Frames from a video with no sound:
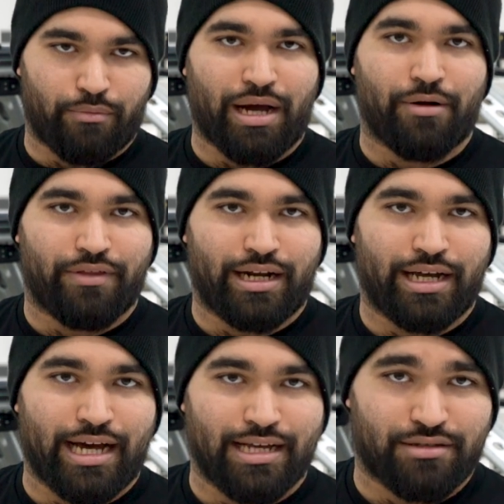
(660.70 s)
the power that
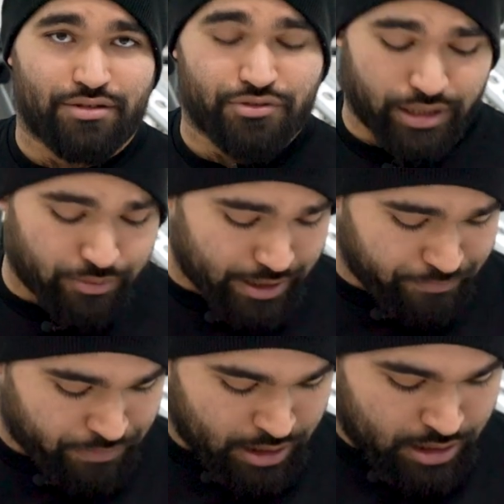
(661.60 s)
it has on a
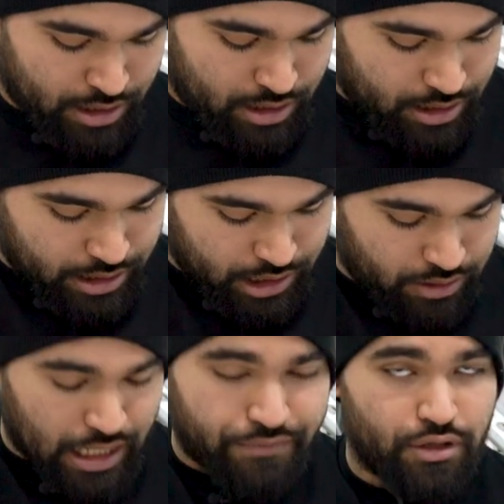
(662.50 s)
straightaway. And then
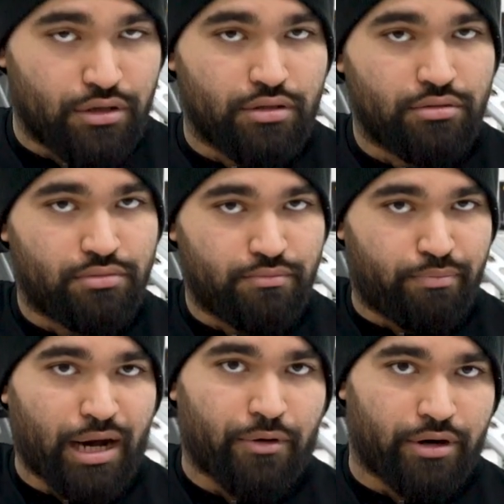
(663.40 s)
you have your
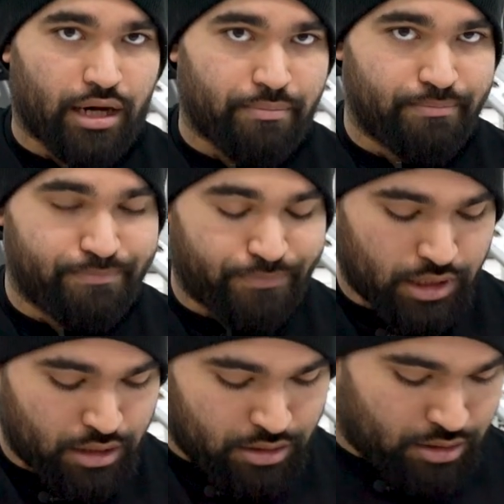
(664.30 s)
power knob
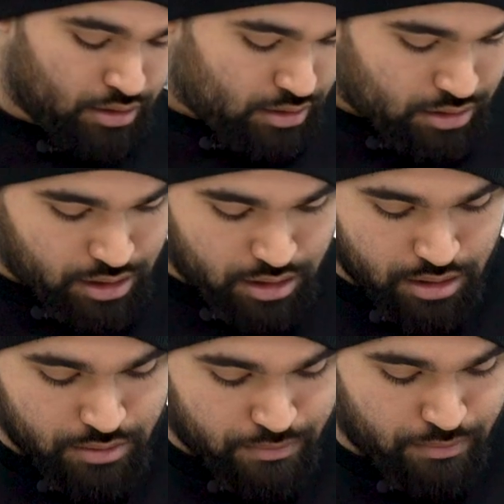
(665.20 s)

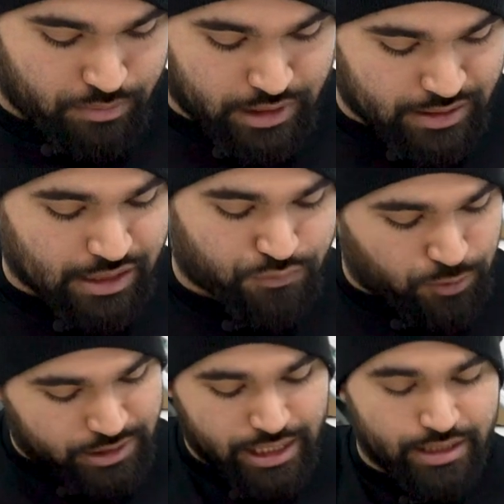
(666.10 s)
um, this has
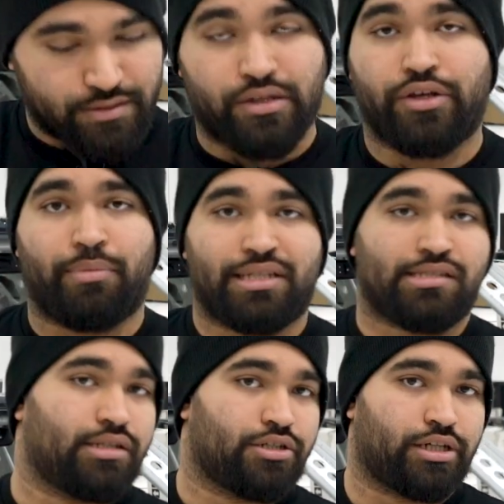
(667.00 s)
four settings, so you
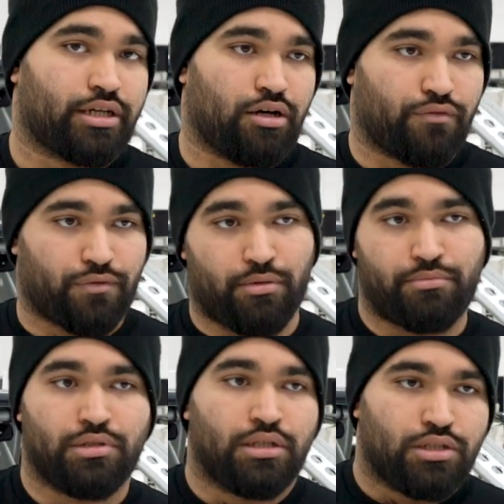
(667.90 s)
basically are gonna go
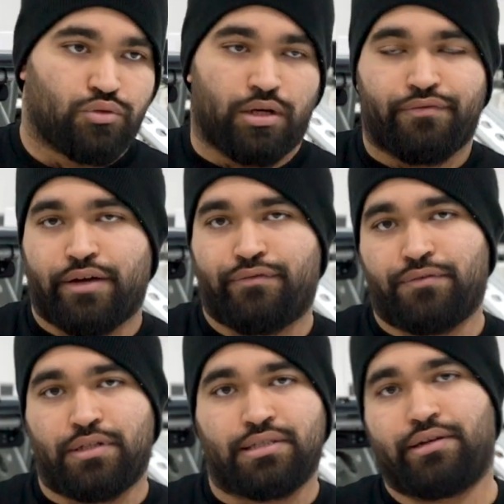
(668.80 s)
from 25,
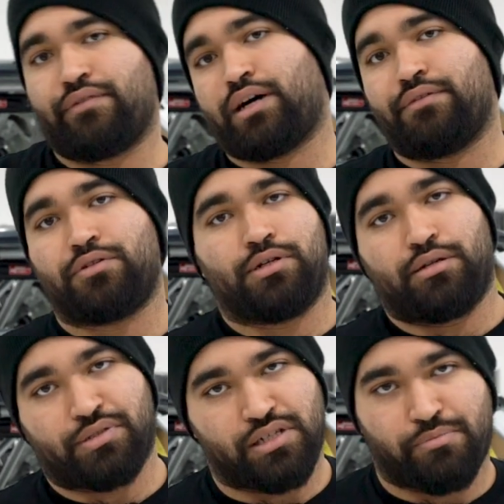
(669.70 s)
50, 75 to
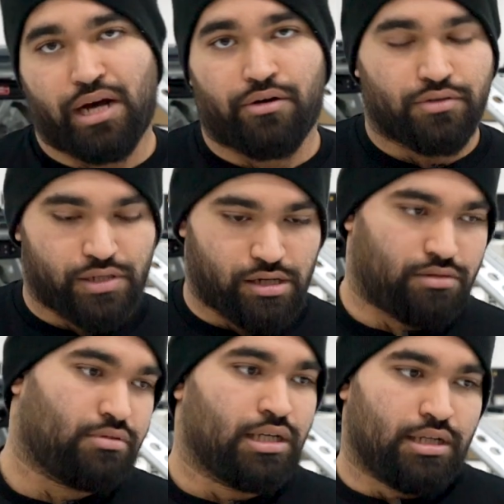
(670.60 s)
100% power.
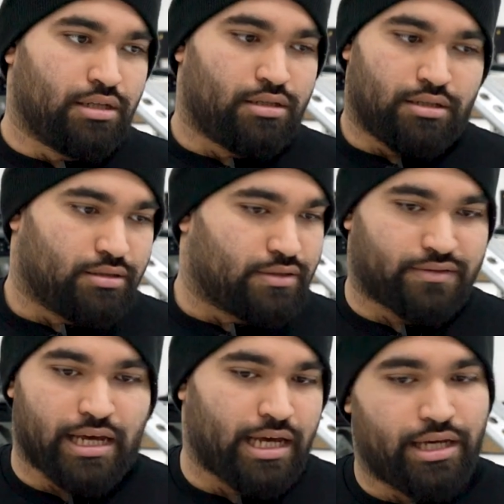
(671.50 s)
So let's
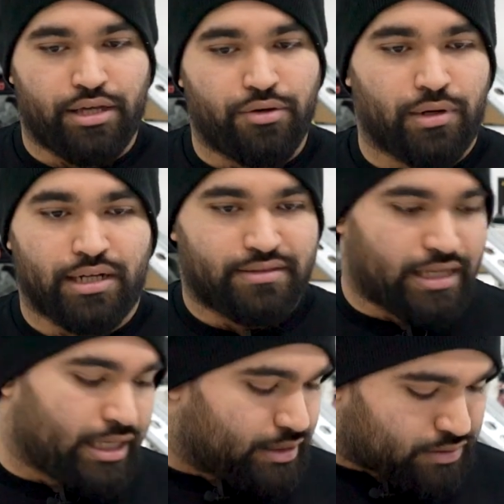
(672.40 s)
say you wanna
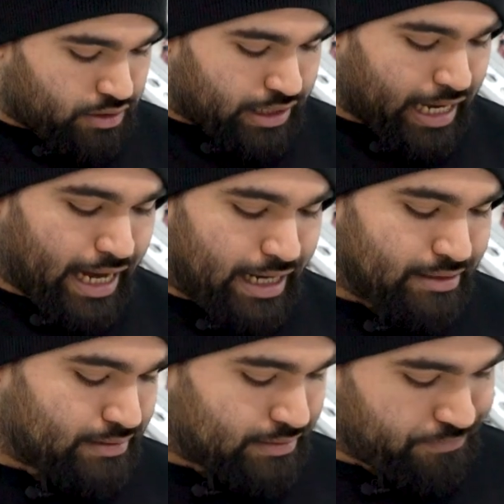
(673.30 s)
set it so it
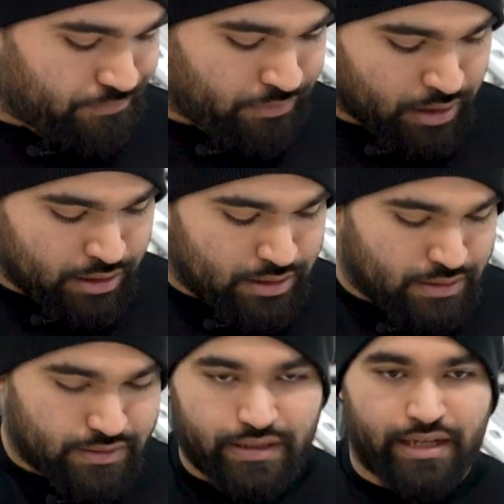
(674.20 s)
has
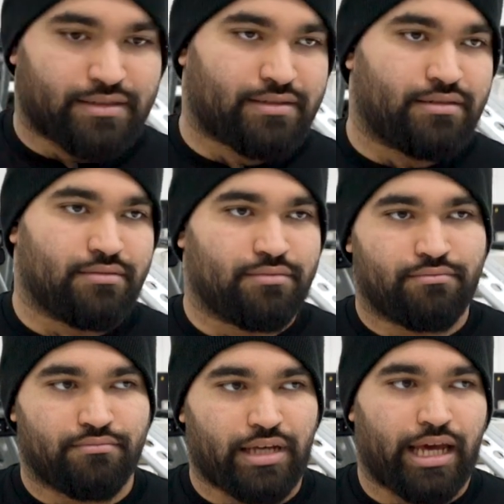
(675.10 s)
six,
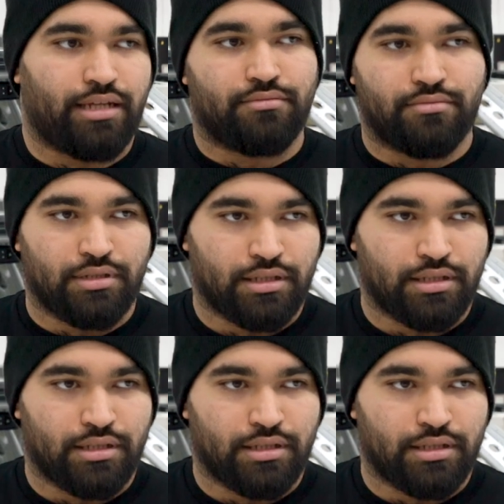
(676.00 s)
eight,